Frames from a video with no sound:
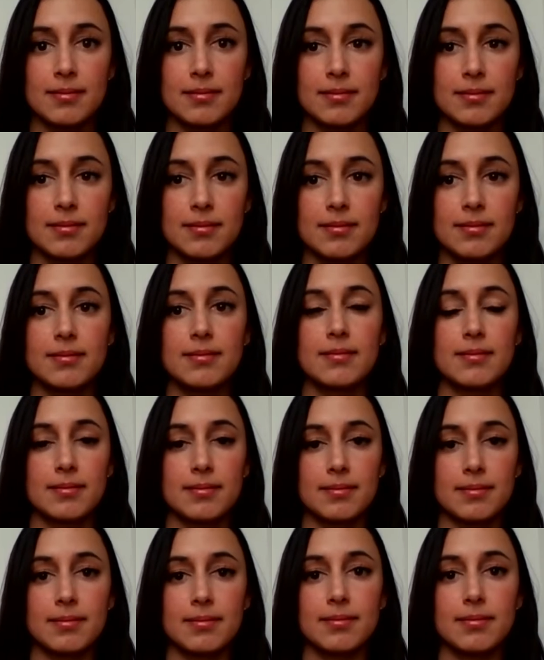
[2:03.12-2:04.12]

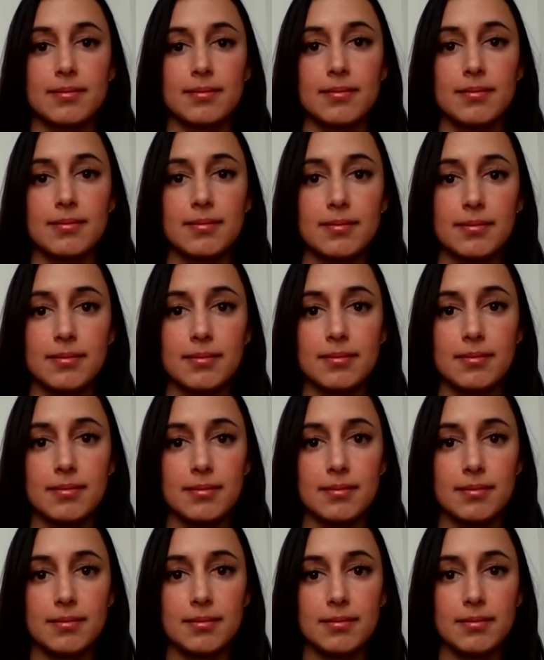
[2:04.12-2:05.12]

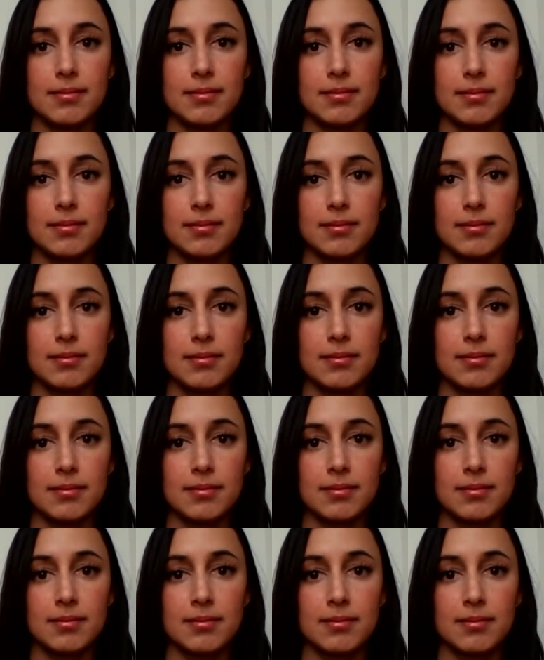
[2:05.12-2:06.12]

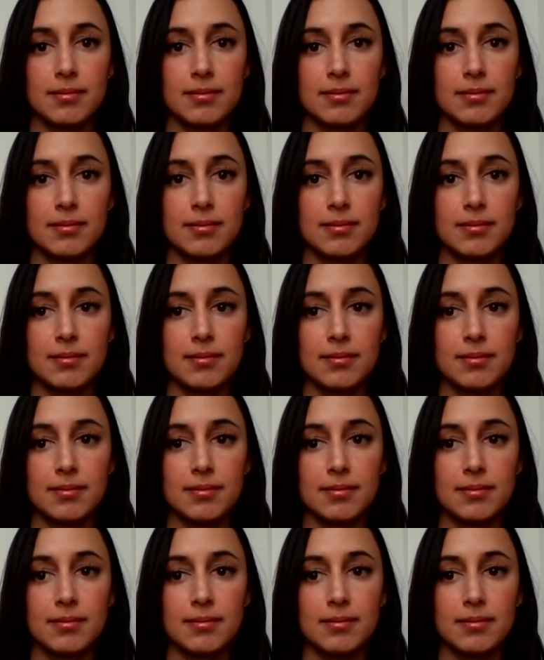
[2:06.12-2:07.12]

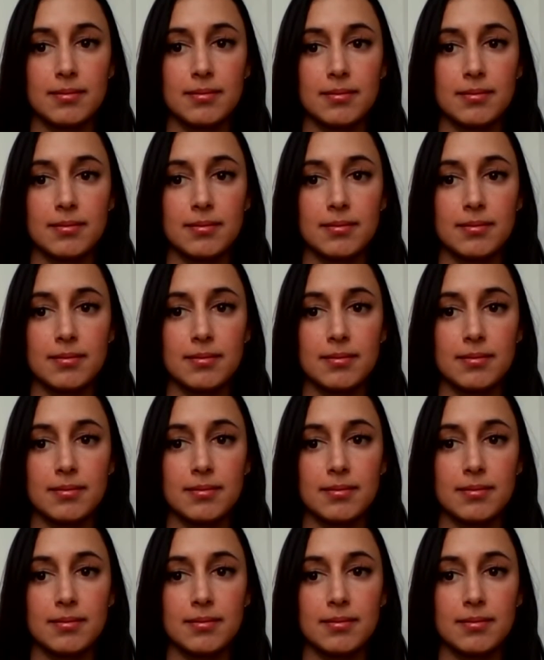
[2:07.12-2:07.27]
(silent)